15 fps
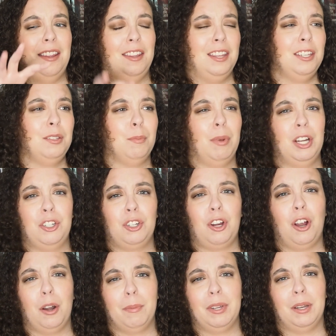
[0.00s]
this much
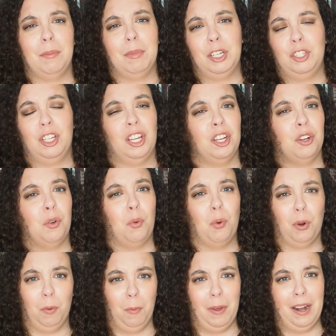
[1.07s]
carbon emission
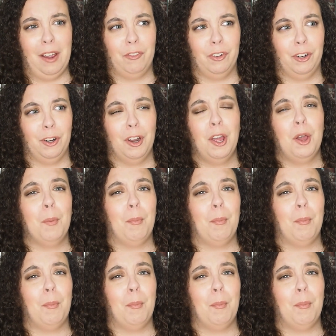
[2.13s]
or whatever,